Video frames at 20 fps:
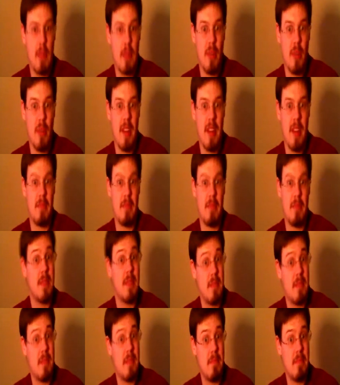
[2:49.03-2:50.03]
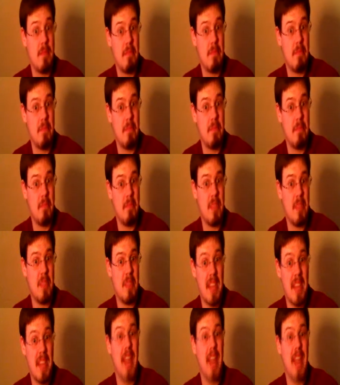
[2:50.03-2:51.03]
growing the
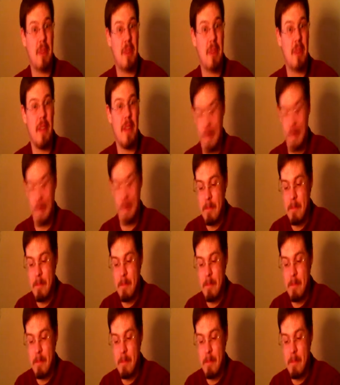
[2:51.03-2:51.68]
tax revenue.